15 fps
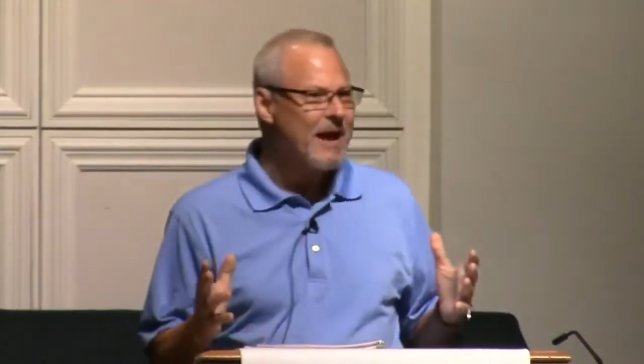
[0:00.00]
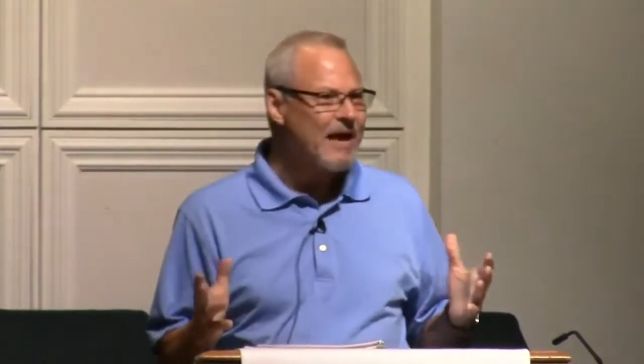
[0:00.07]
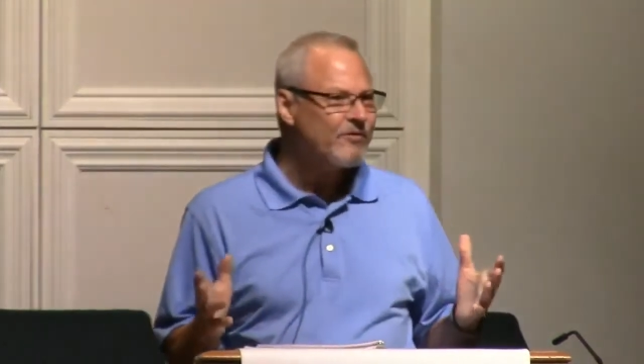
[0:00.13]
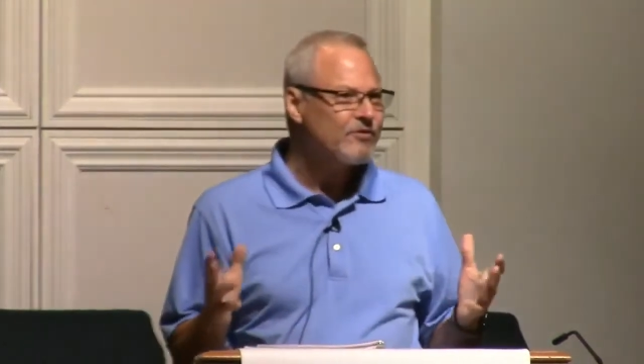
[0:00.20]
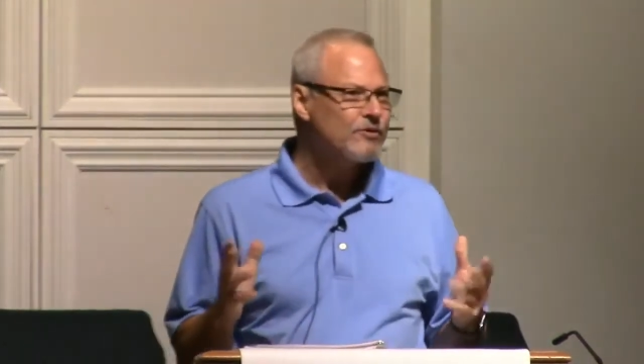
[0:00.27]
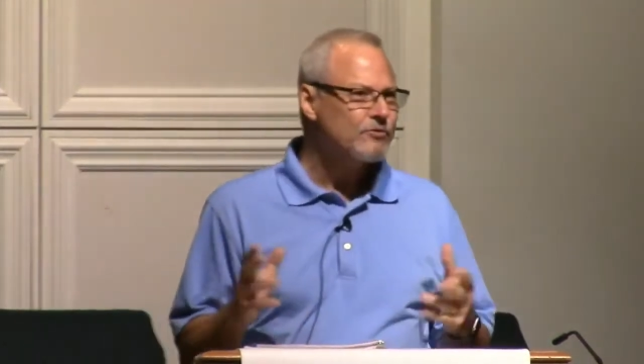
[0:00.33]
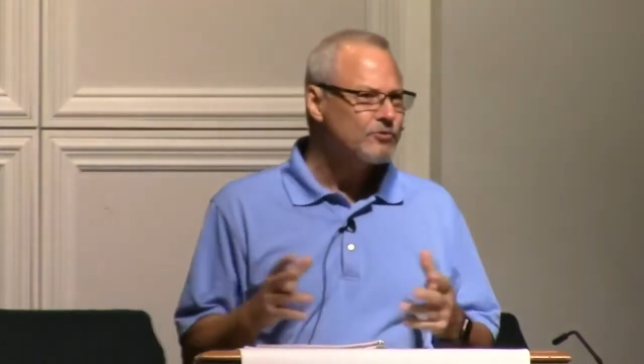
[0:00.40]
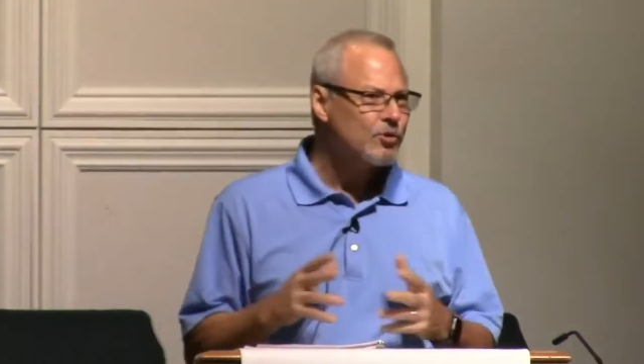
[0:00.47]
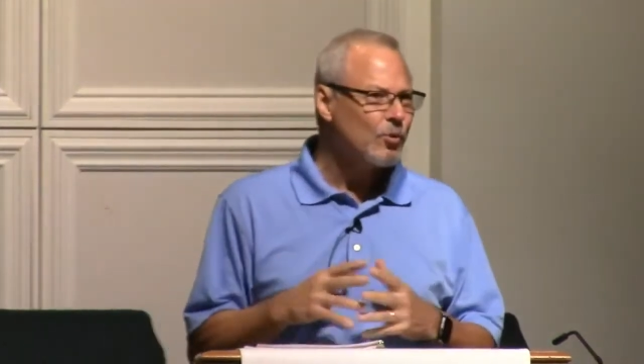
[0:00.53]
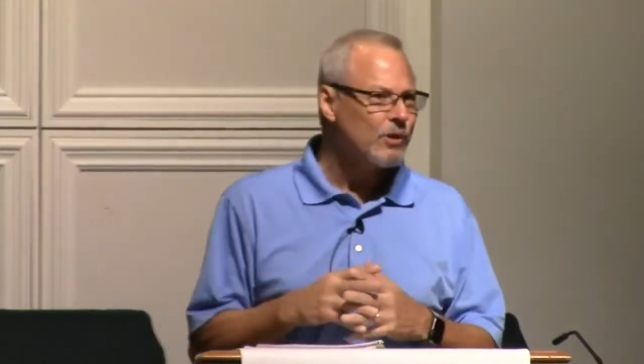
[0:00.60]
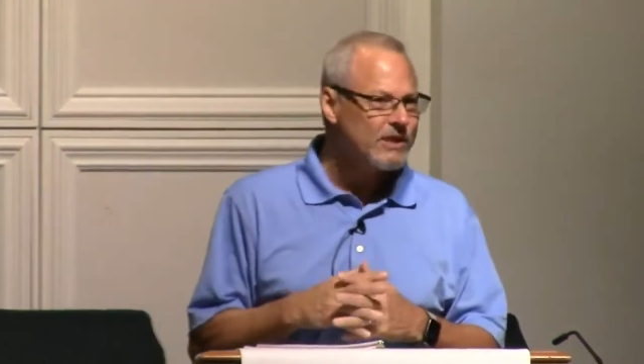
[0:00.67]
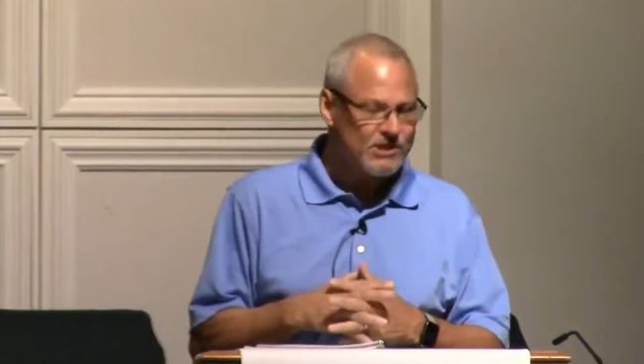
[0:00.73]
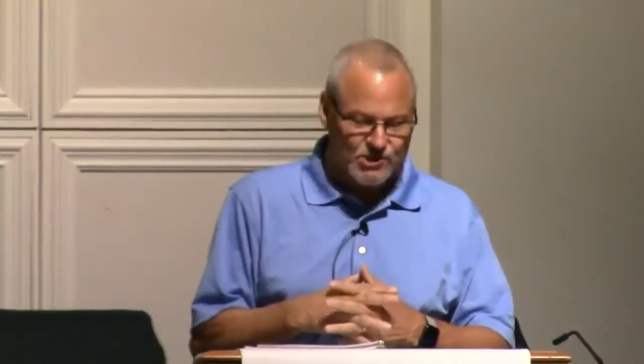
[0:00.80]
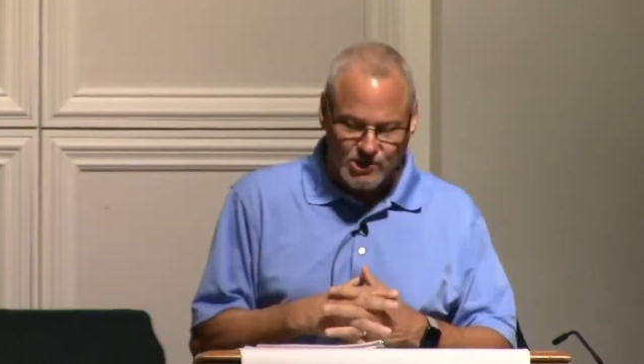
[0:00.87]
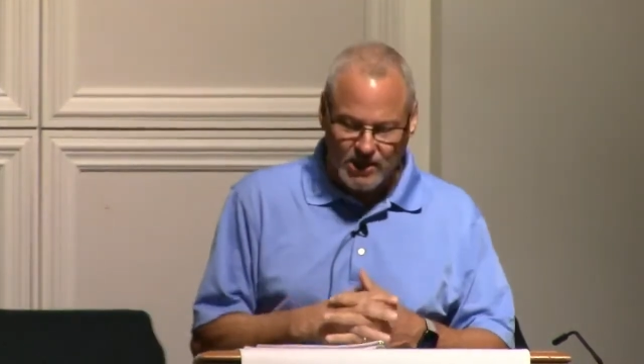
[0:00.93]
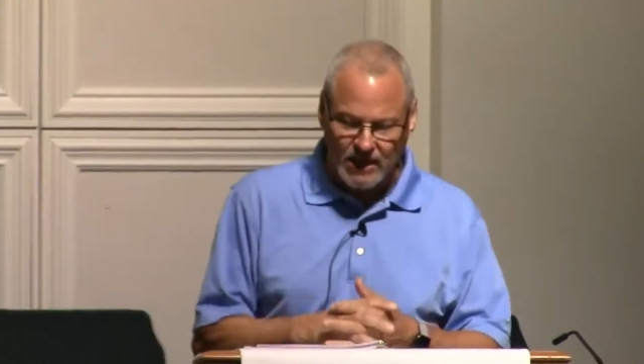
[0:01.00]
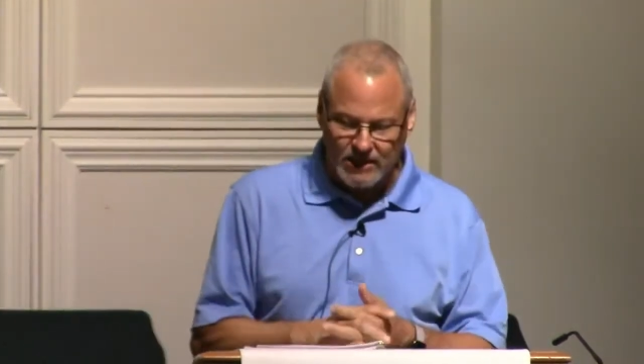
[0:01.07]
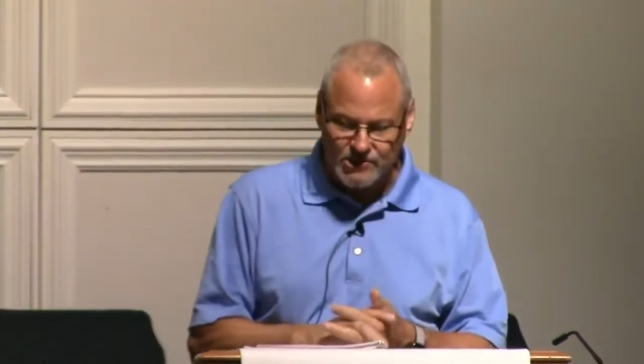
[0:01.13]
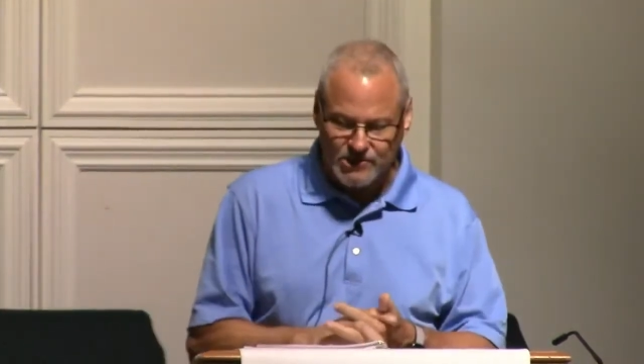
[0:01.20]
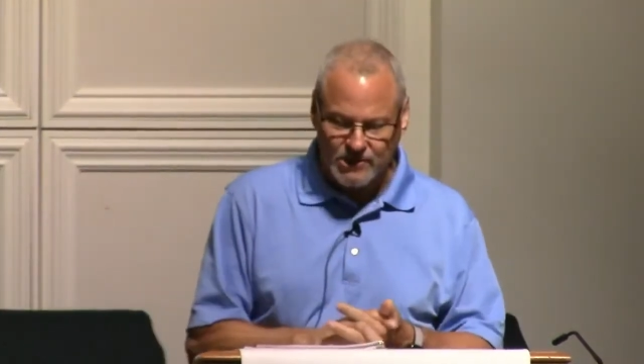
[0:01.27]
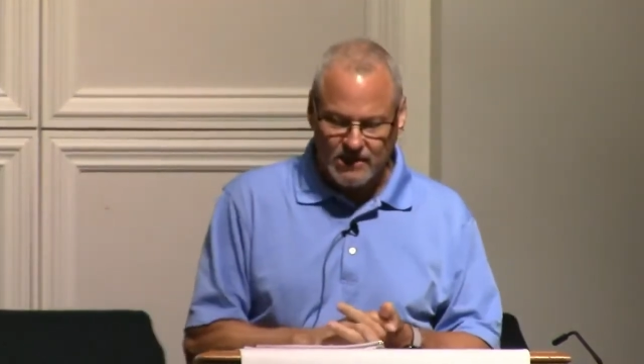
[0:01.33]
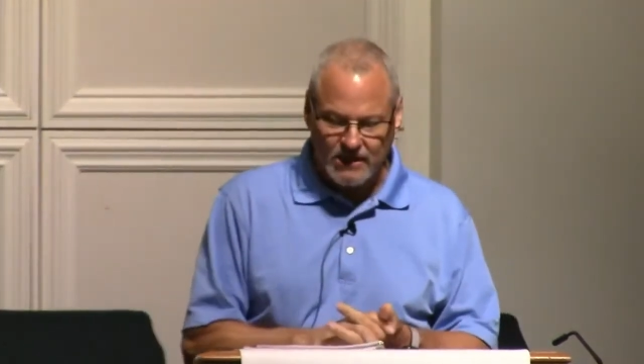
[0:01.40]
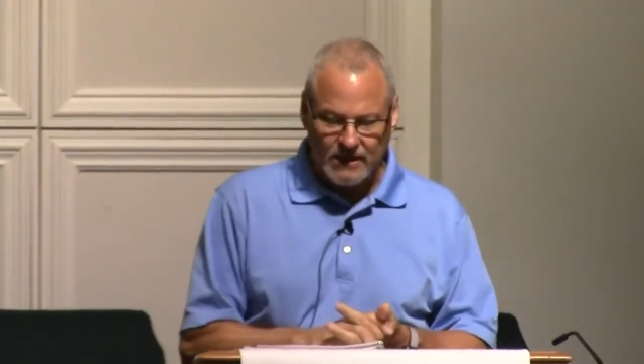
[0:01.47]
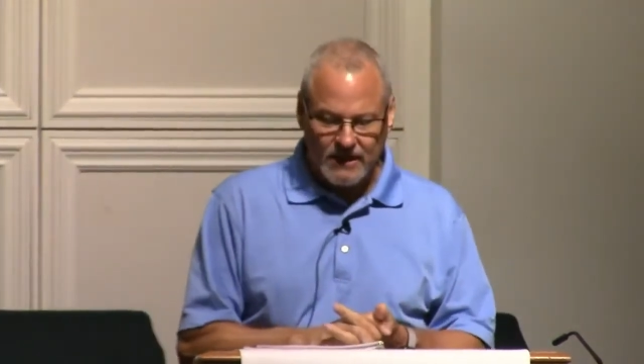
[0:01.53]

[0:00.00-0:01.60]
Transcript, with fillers: Matthew 26,